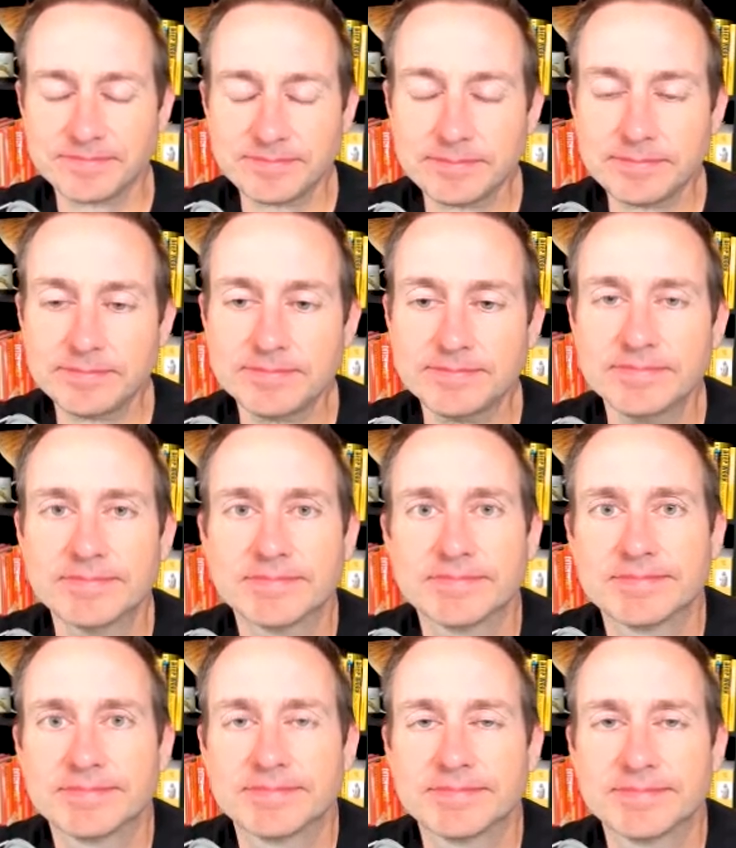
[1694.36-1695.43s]

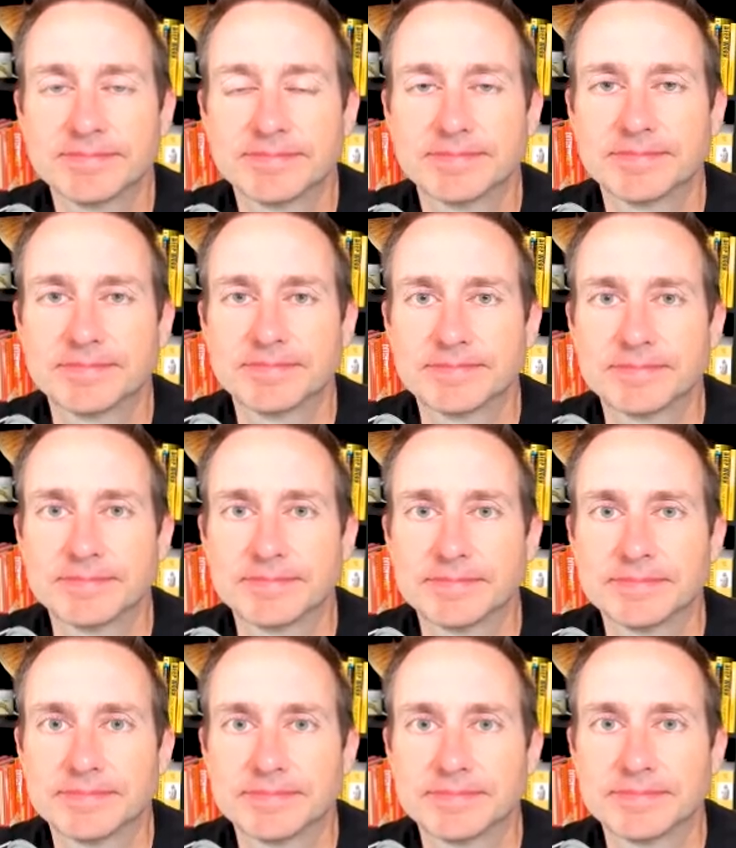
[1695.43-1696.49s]

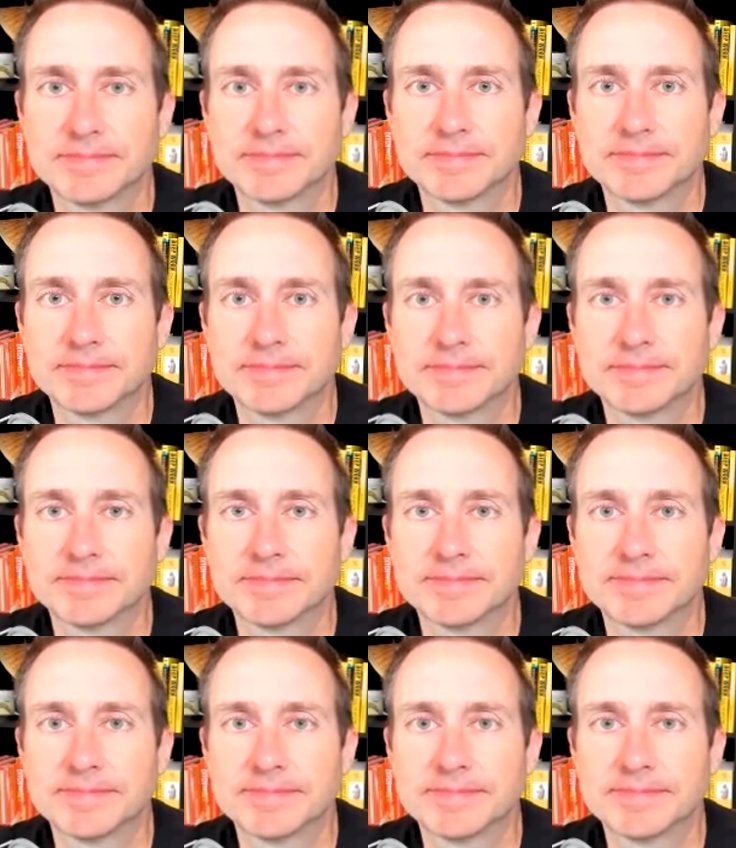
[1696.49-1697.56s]

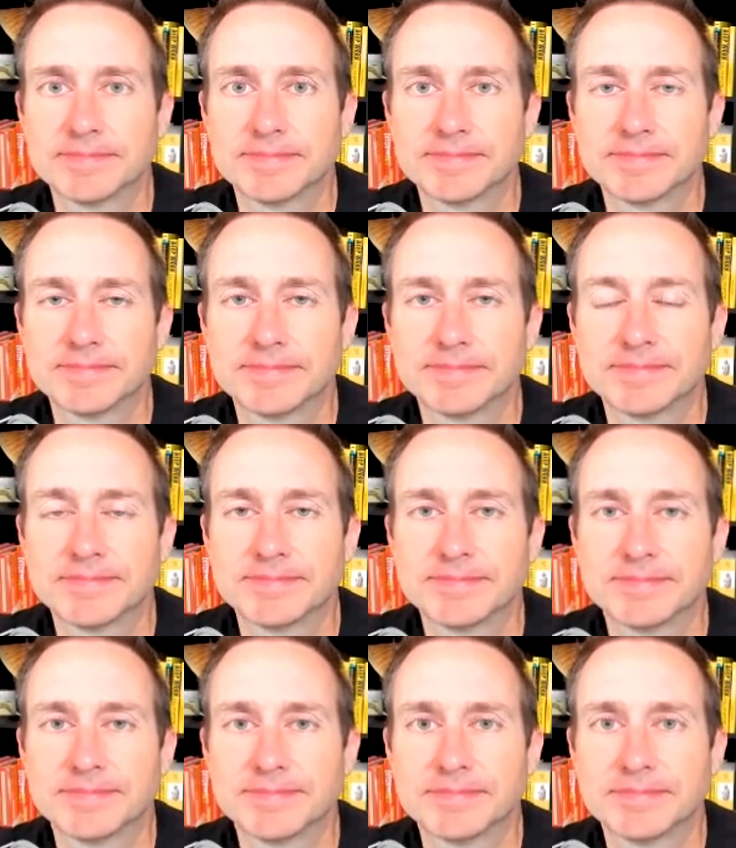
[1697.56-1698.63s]

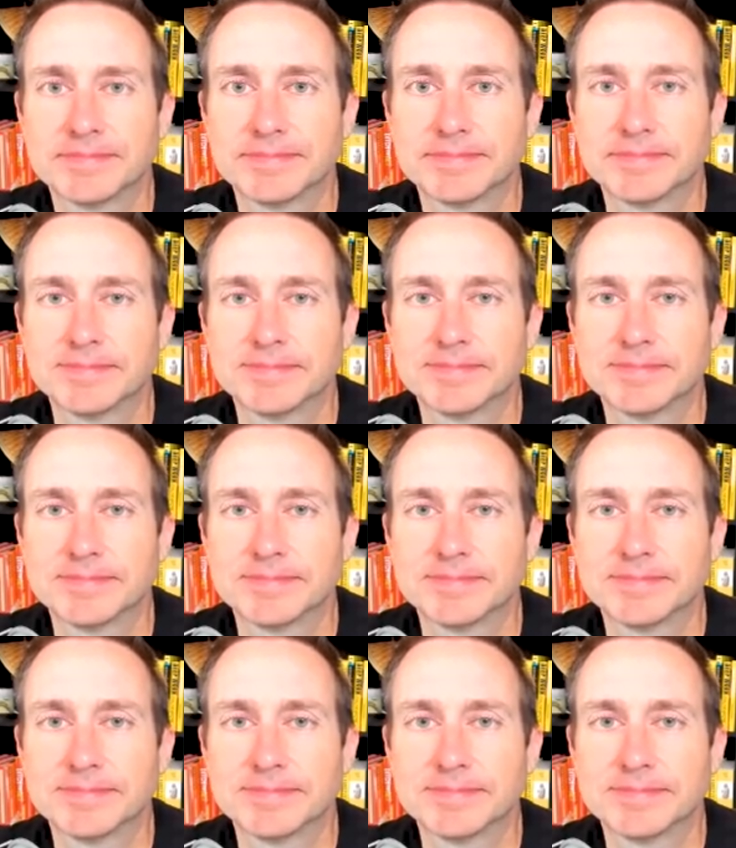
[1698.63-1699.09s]
(silent)